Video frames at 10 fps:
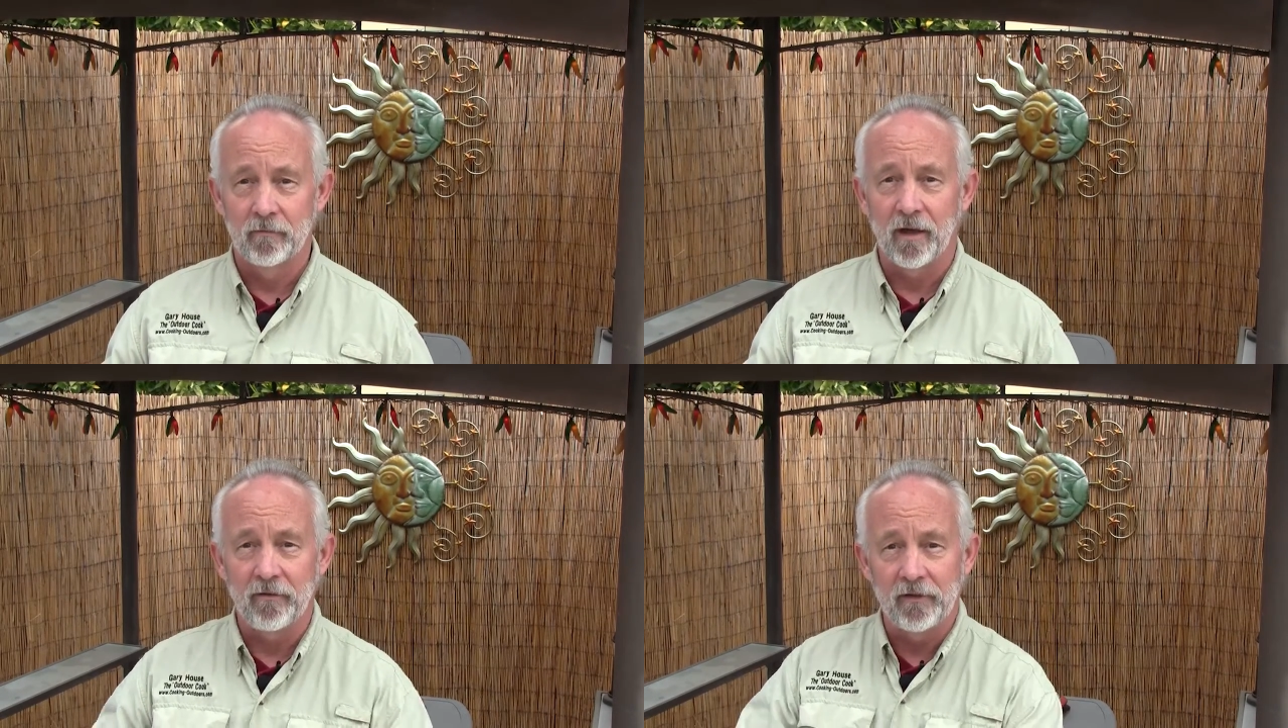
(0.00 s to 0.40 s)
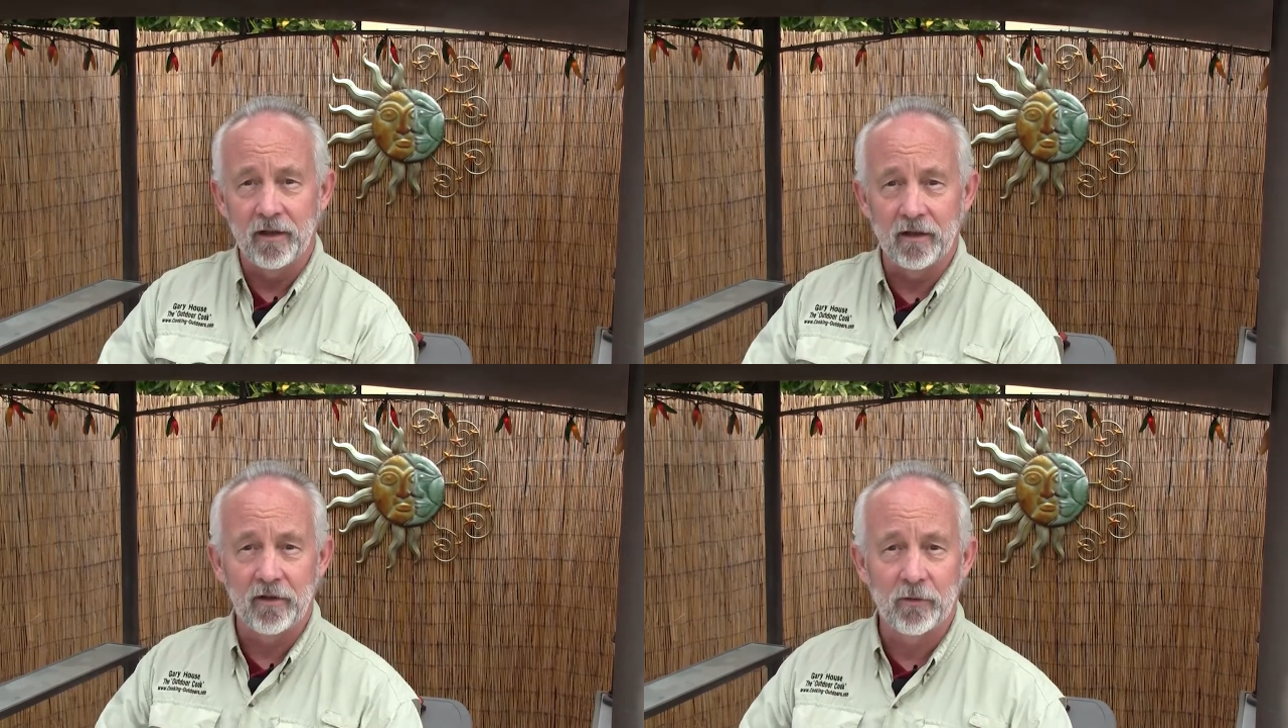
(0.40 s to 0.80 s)
by
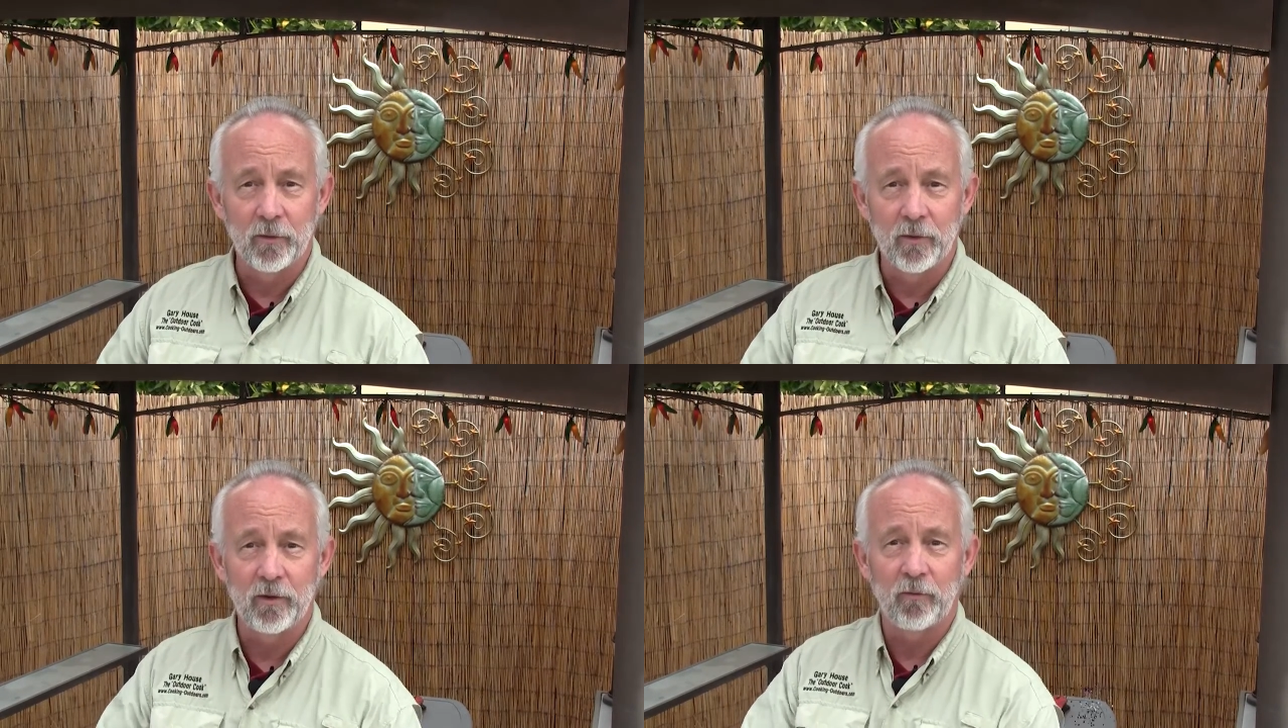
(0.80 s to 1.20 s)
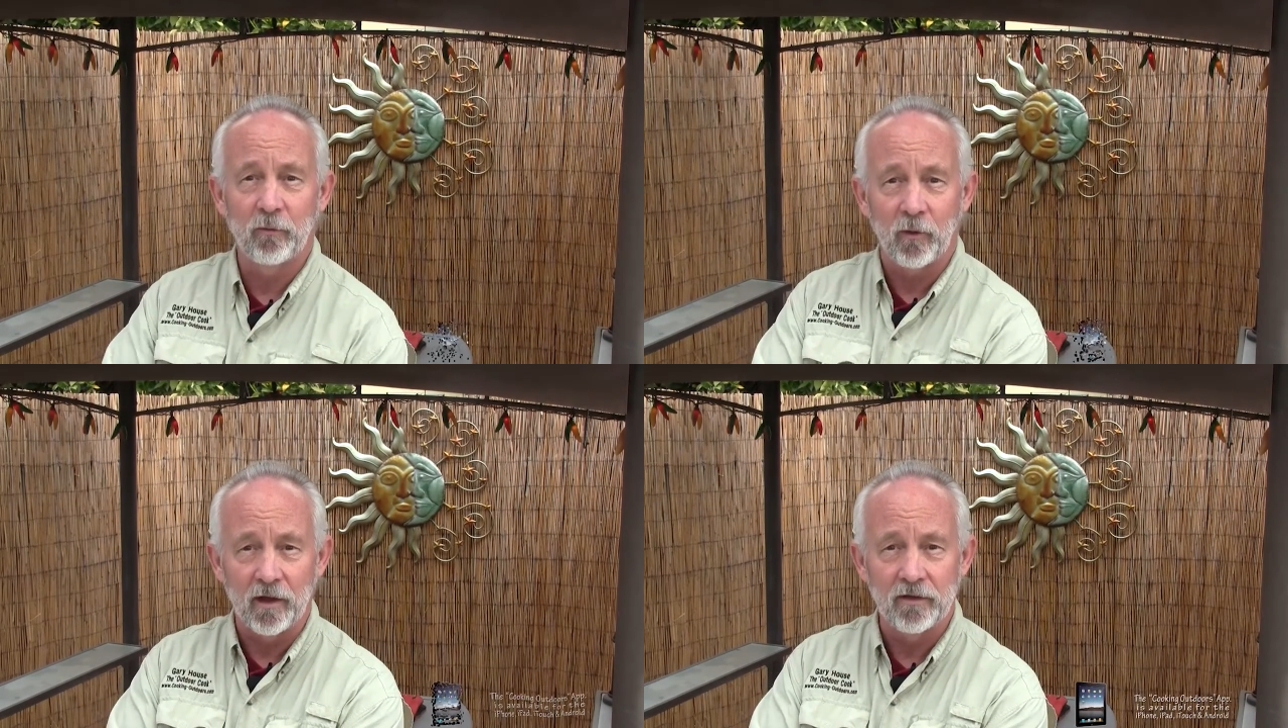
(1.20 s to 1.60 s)
feeding it through the
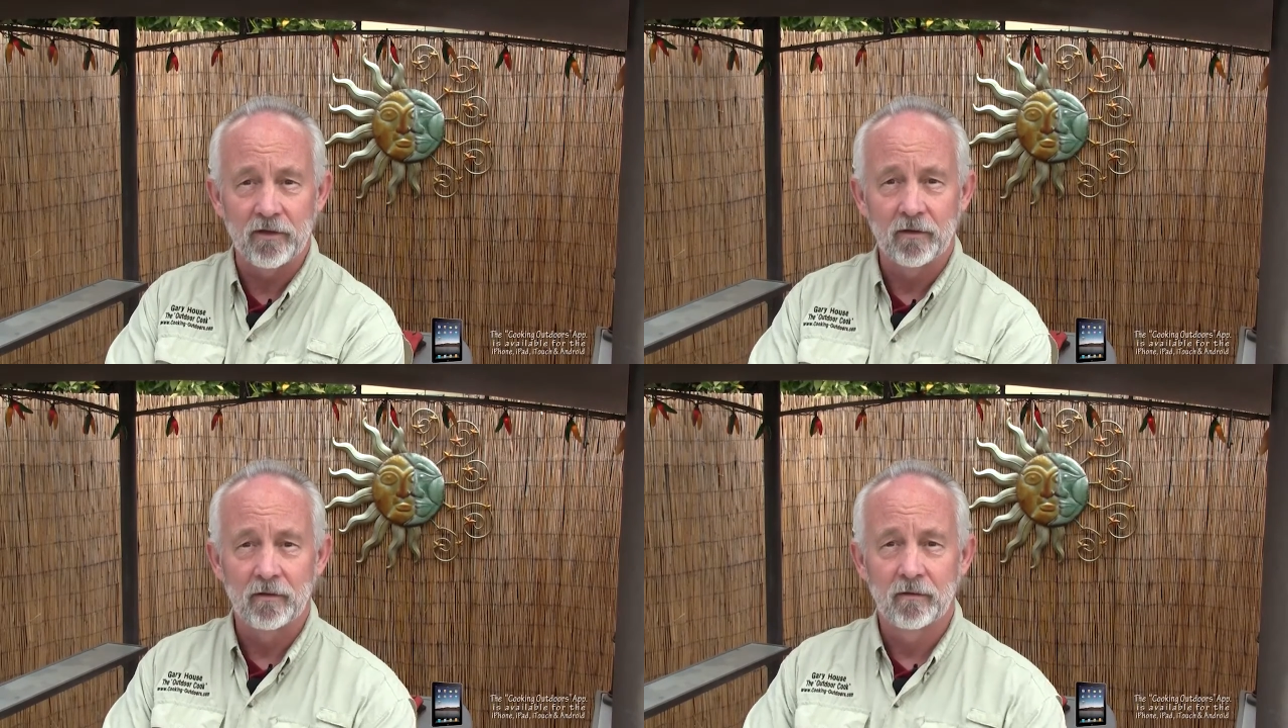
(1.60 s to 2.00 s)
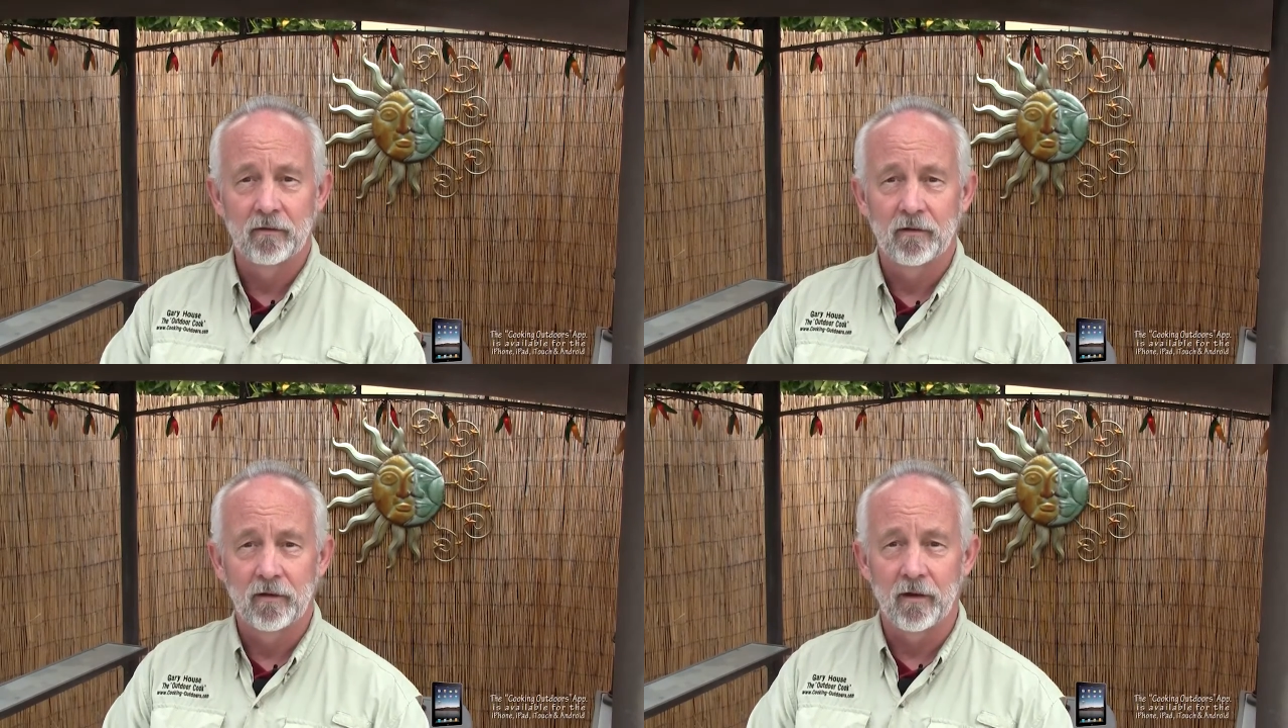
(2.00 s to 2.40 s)
front
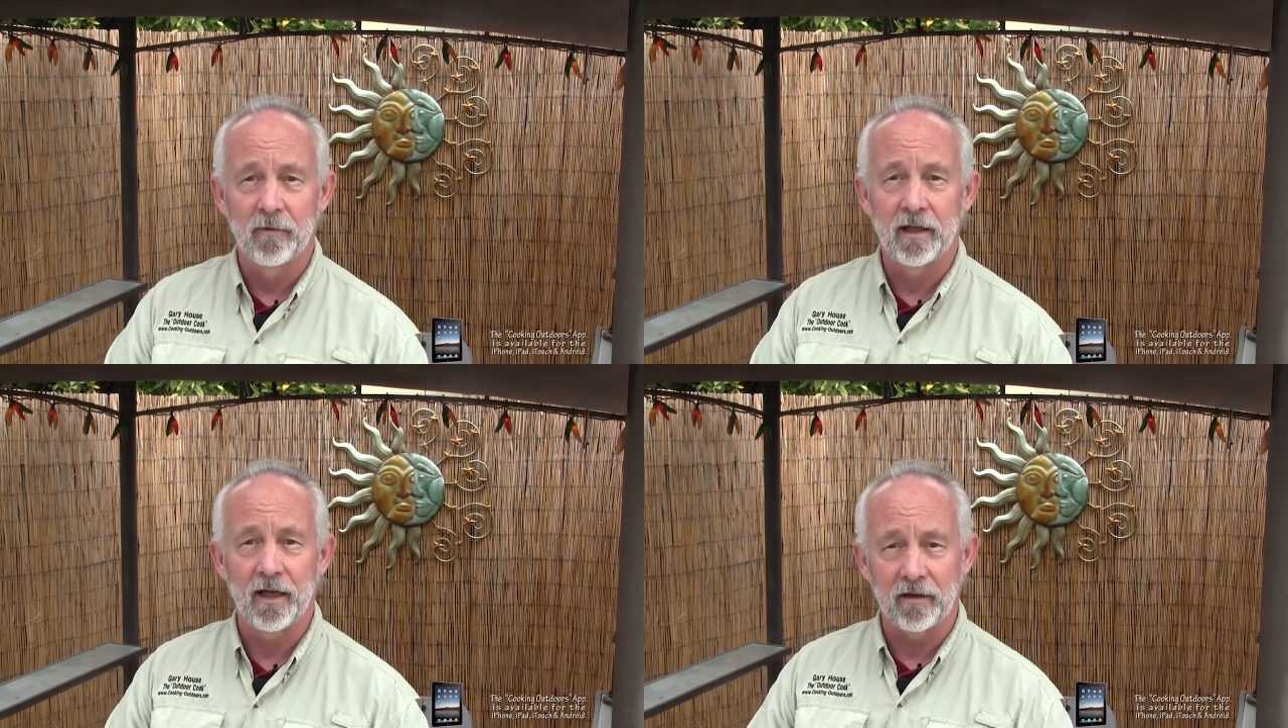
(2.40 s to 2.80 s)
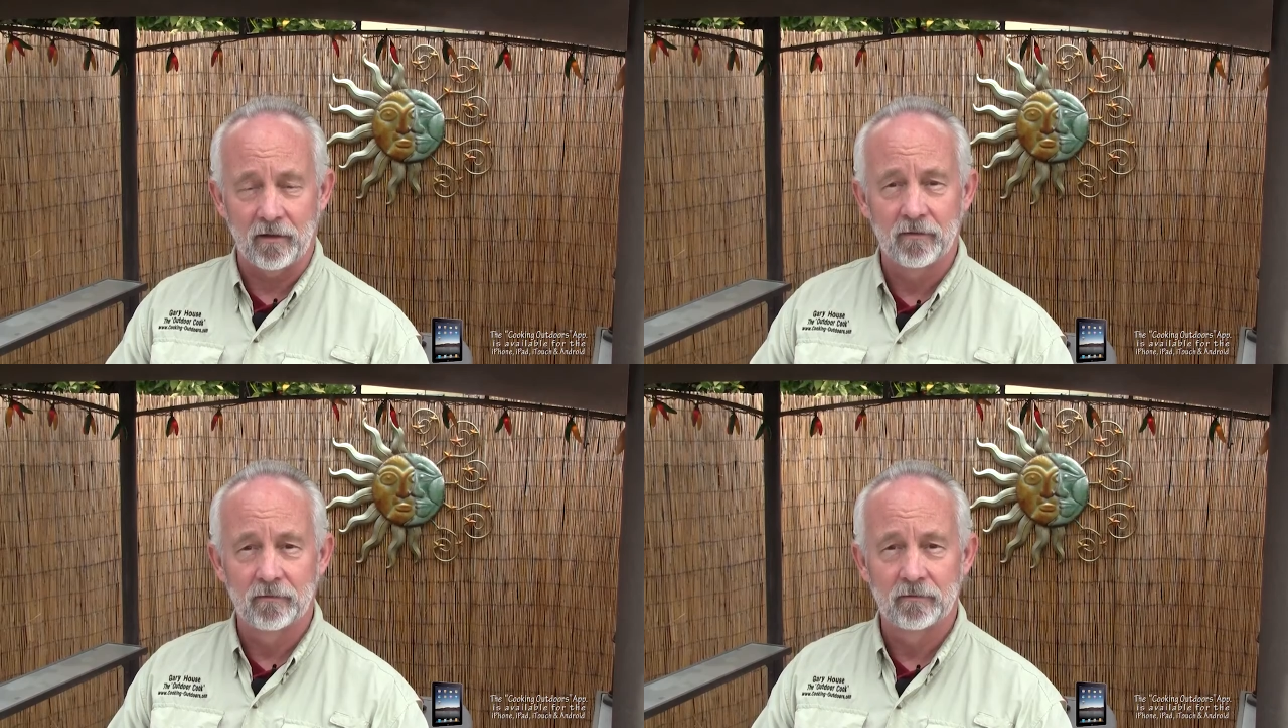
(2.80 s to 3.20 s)
of the kettle.